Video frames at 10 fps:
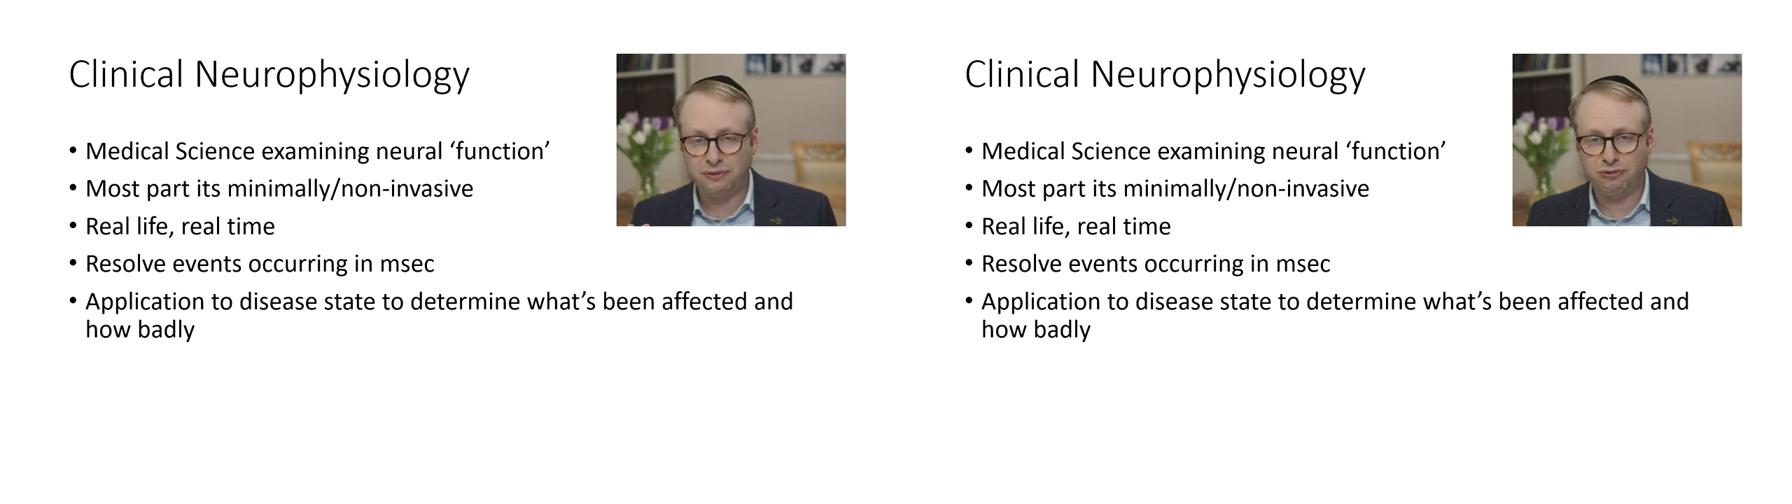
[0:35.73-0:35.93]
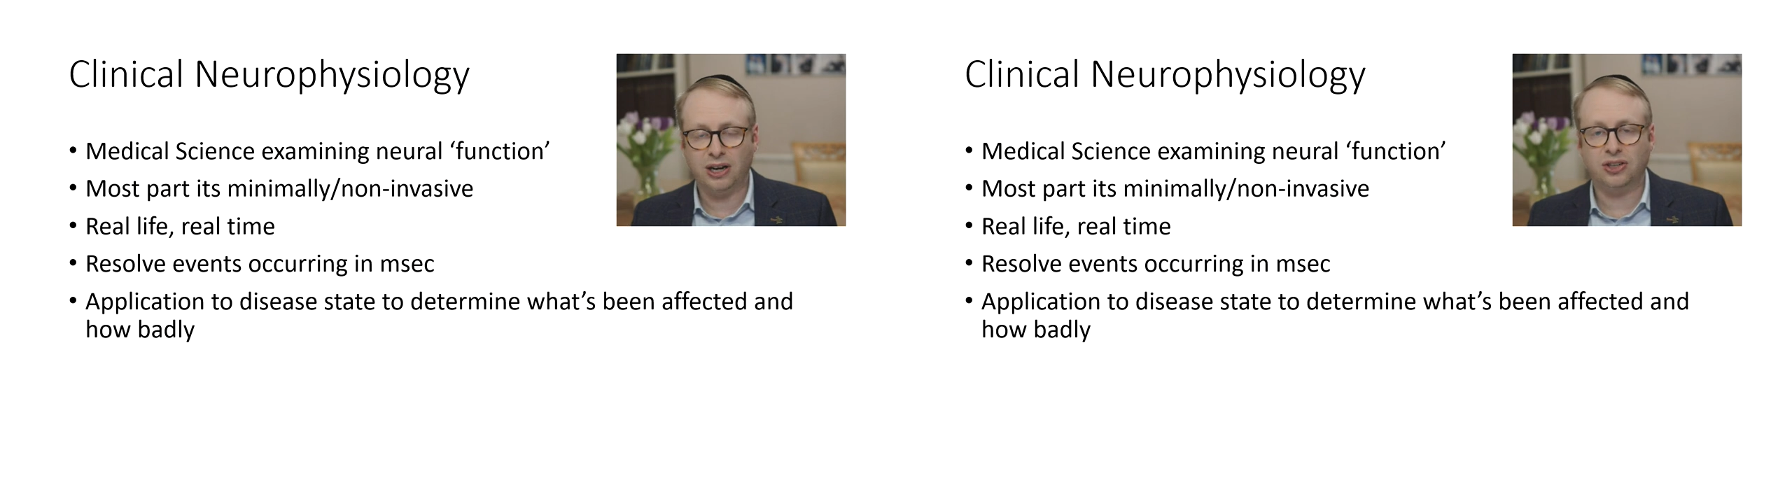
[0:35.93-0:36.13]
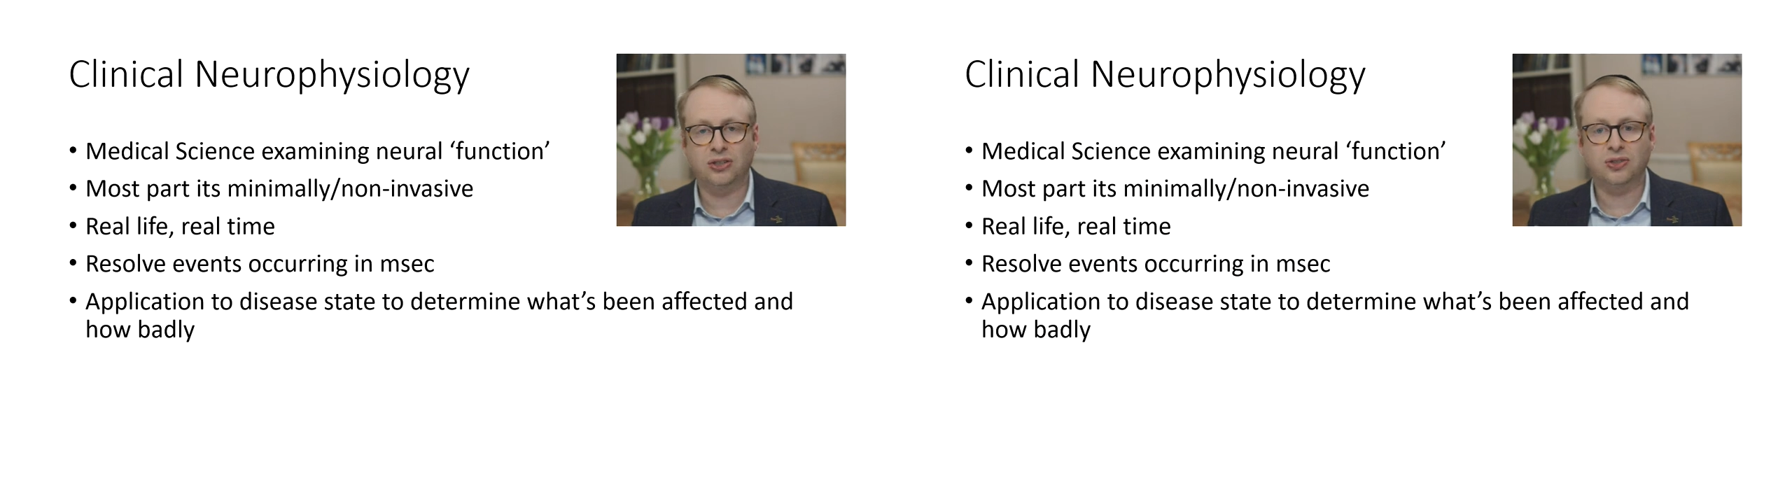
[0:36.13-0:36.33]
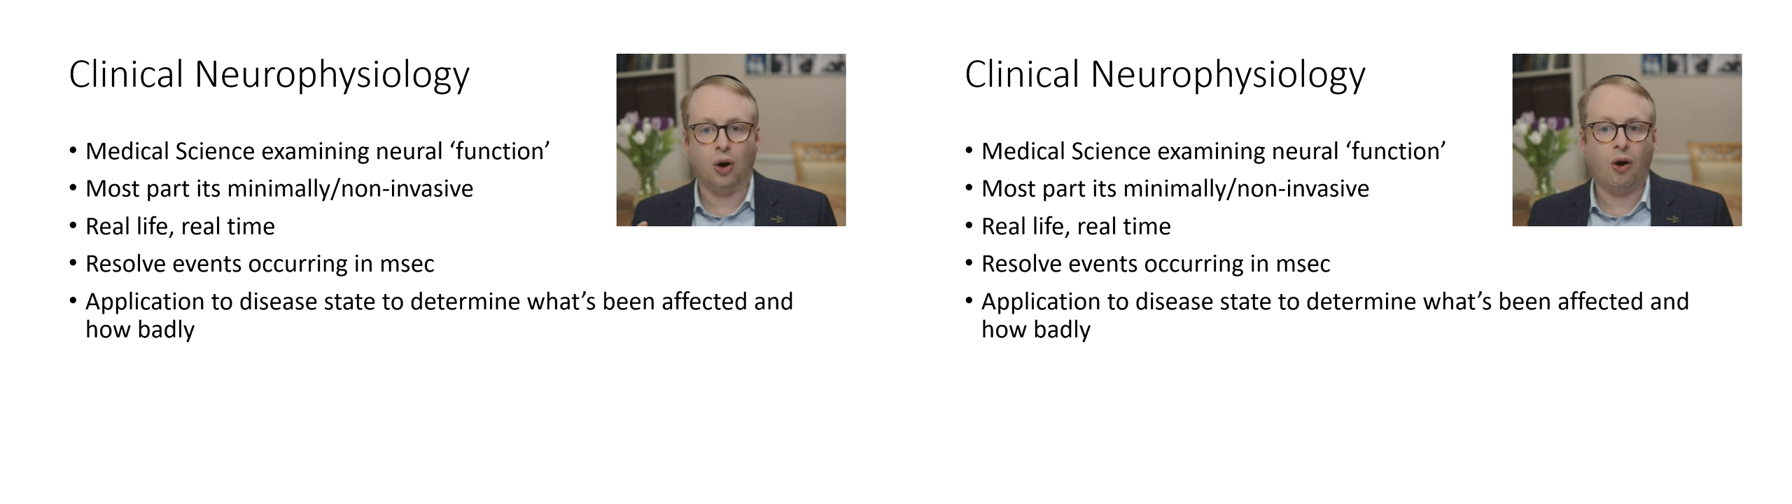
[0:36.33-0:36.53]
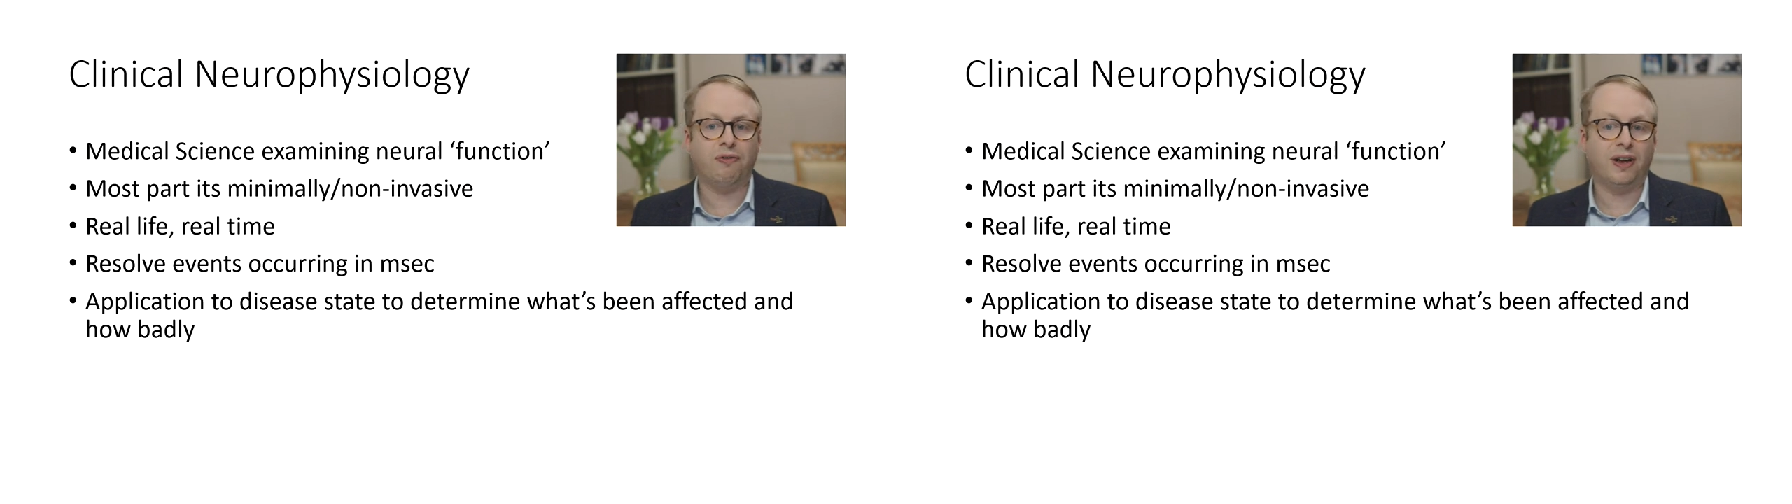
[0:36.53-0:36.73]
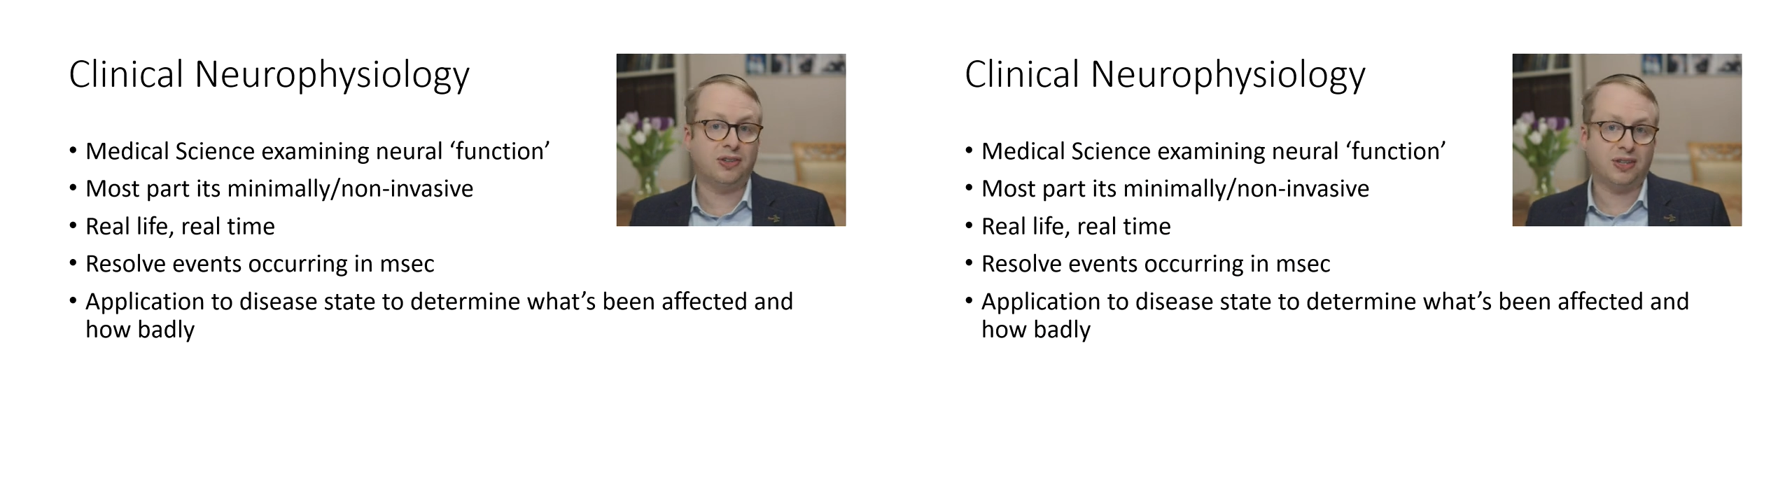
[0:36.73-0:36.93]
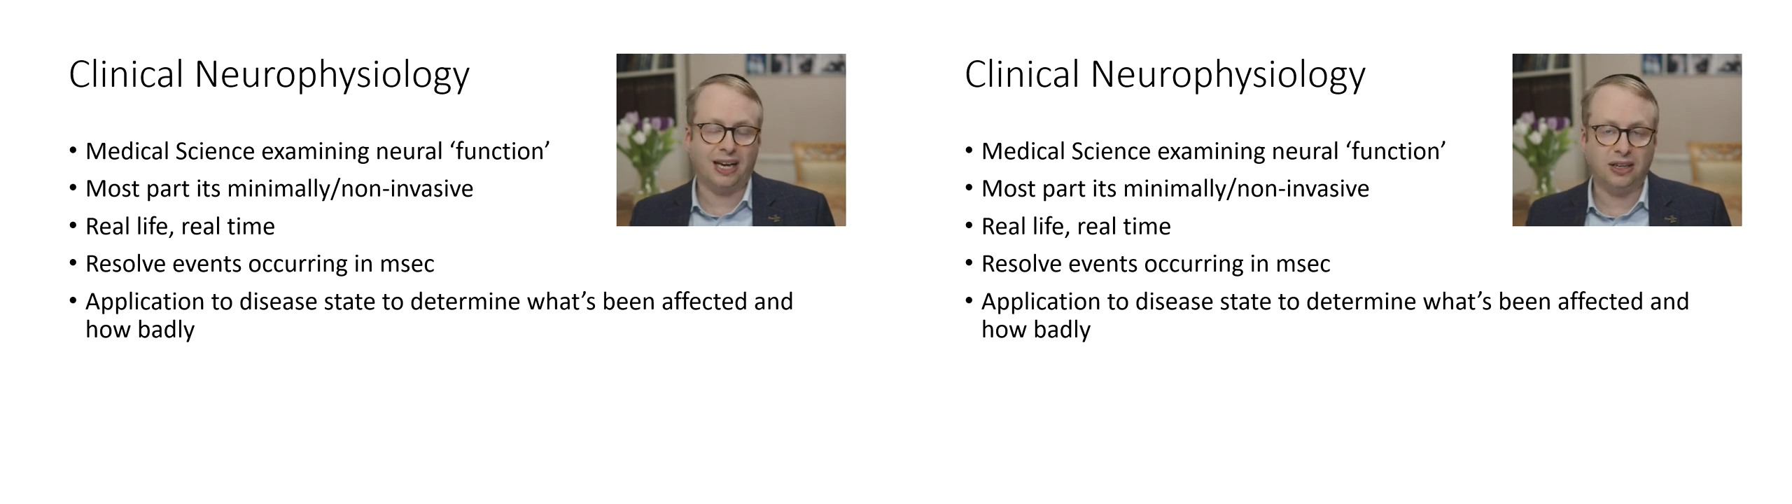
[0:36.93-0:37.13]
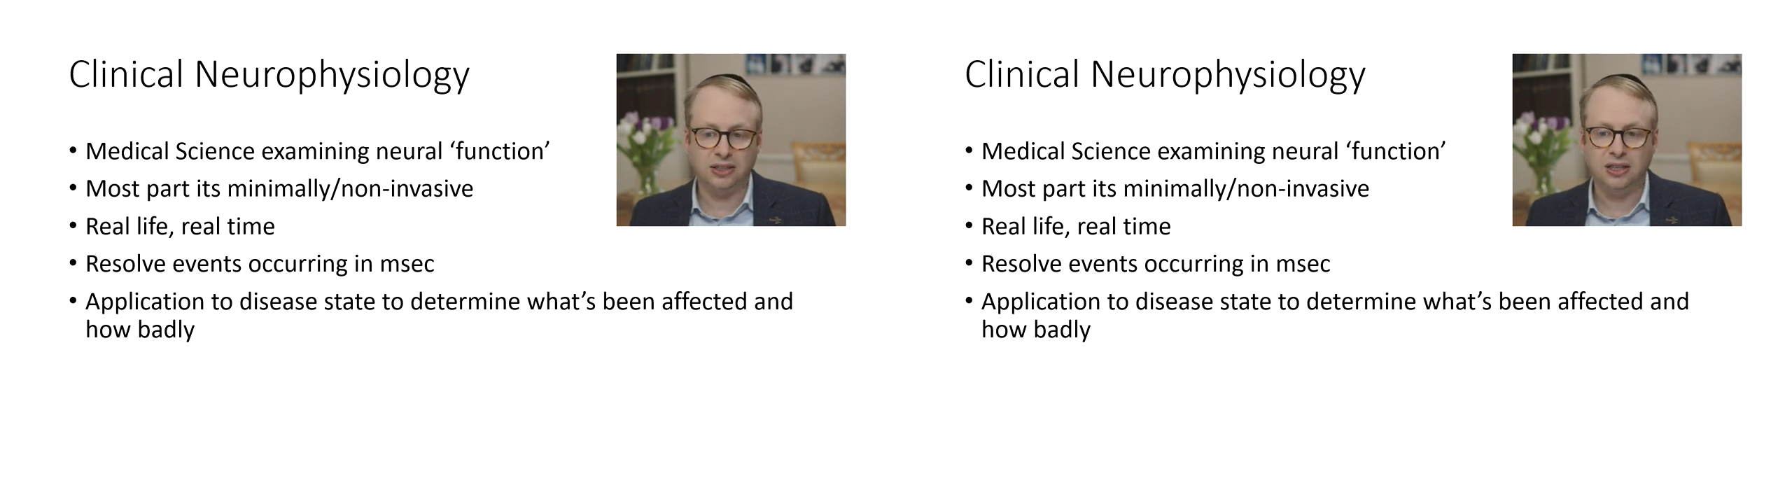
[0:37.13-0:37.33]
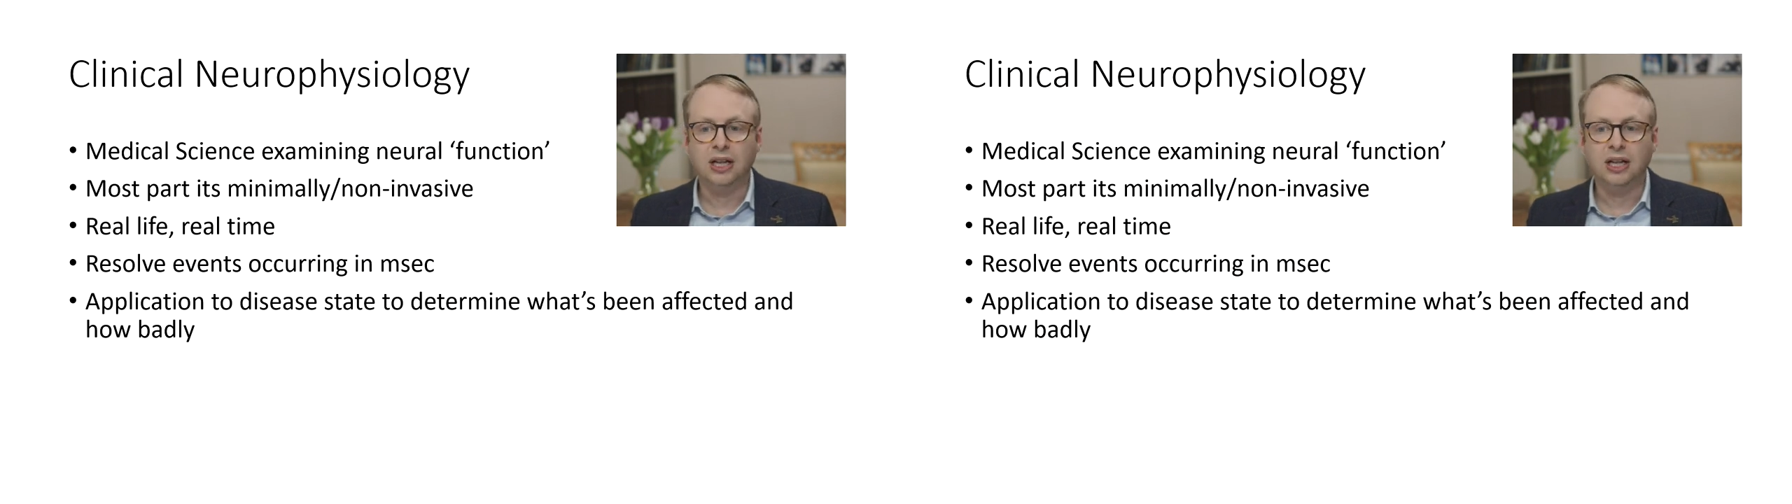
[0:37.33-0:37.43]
fractions of a second.